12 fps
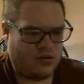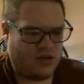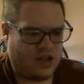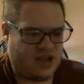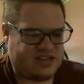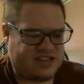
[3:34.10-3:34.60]

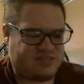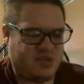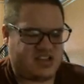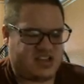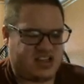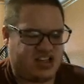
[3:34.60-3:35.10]
Has this
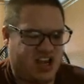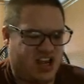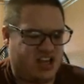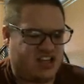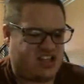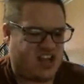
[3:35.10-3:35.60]
music
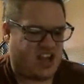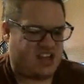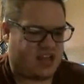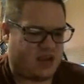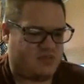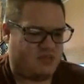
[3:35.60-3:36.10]
changed yet?
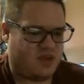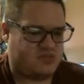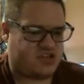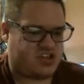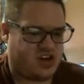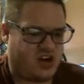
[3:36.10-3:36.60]
I'm, I'm
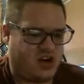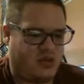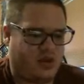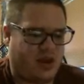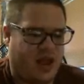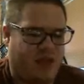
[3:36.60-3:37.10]
sure it
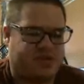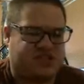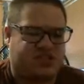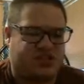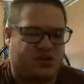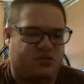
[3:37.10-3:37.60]
will happen
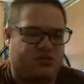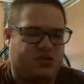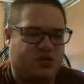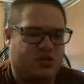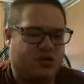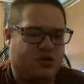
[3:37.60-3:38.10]

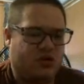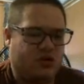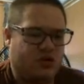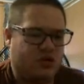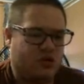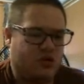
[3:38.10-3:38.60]

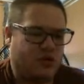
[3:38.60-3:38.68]
soon.